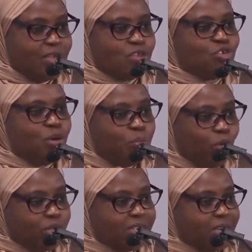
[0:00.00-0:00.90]
your
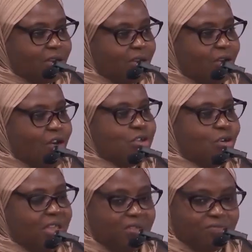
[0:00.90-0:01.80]
project or
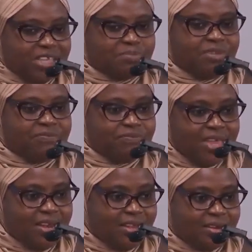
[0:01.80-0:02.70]
your investment
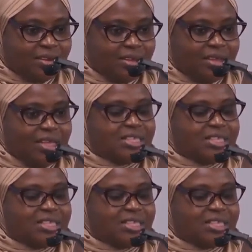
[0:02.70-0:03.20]
failing